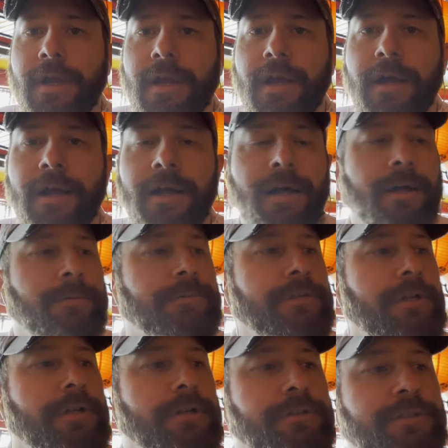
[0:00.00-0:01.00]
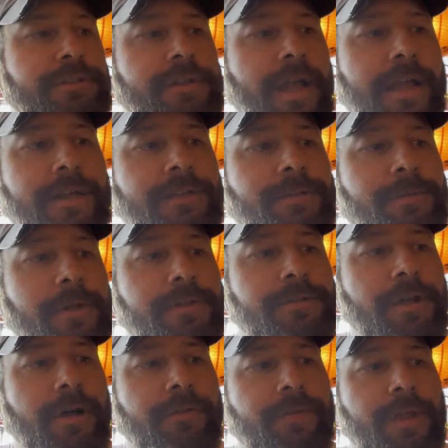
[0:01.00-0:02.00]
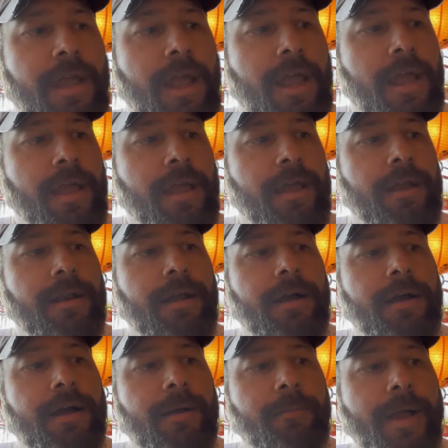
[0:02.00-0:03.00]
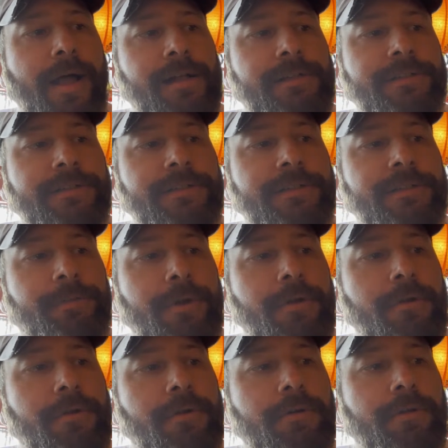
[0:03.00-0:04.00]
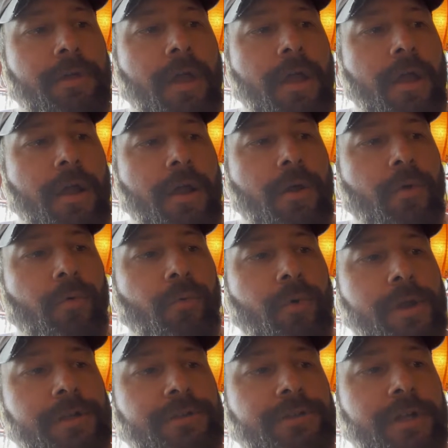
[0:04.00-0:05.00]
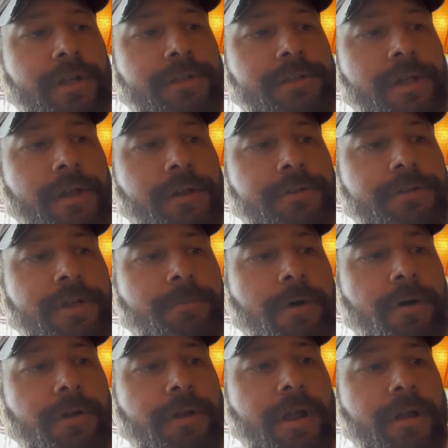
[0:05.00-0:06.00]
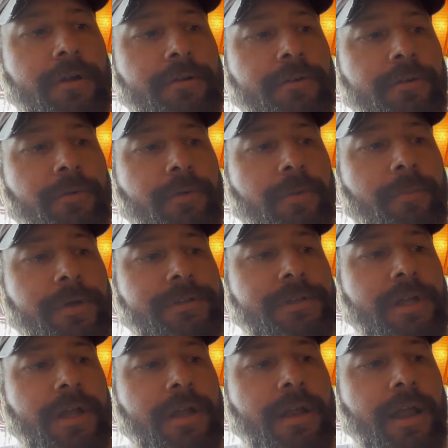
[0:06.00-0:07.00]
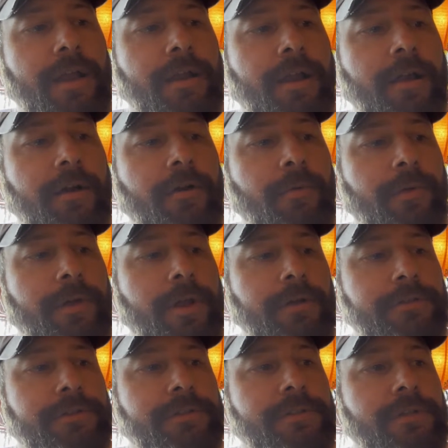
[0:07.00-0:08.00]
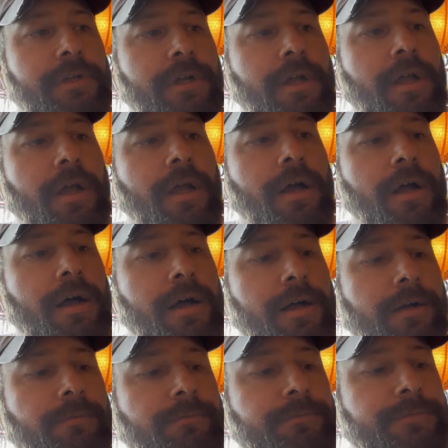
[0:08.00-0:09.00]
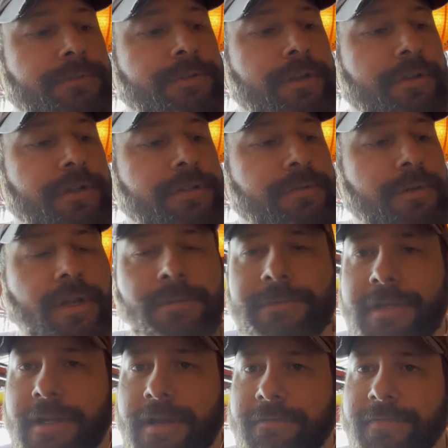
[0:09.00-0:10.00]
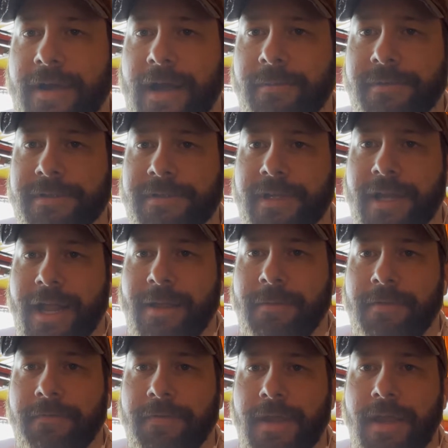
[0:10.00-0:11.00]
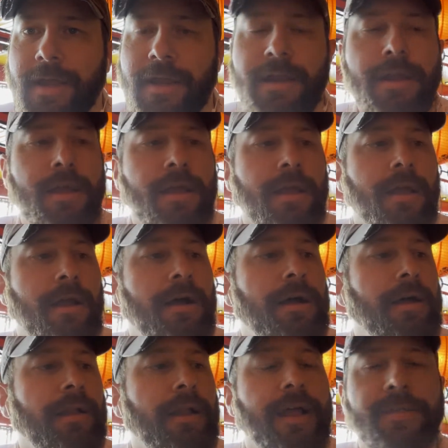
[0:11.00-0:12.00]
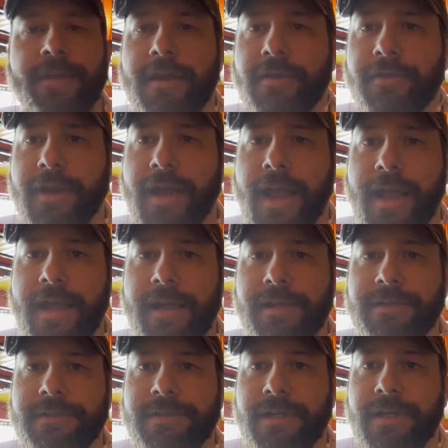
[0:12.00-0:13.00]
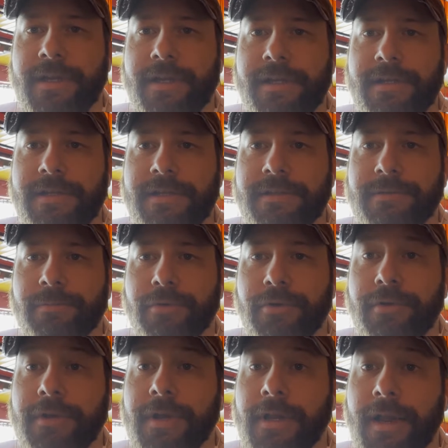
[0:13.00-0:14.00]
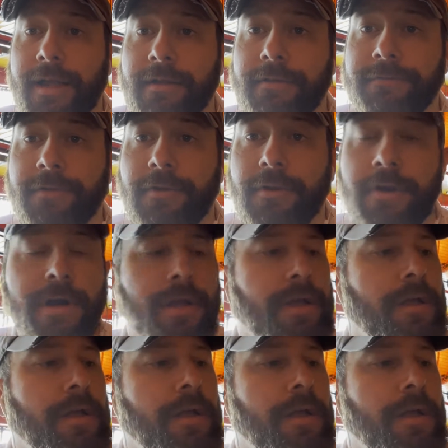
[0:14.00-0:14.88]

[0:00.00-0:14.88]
So just taking some notes off the can, balanced and smooth, rich and toasty malt character with biscuit and caramel notes. So this one comes in at 5% ABV. Like the other cans, it is brewed in Lakeland, Florida.